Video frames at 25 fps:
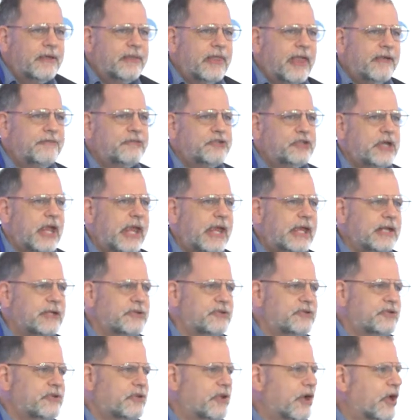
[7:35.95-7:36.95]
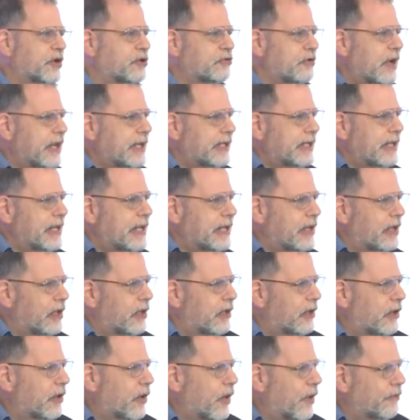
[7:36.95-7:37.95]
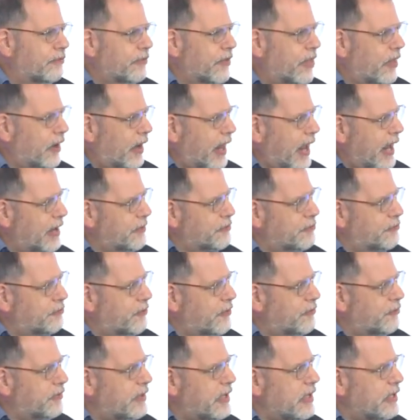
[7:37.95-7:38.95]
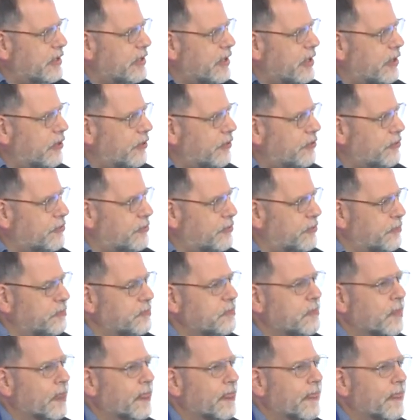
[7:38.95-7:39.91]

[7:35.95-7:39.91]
they've changed a great deal over the last 15 years.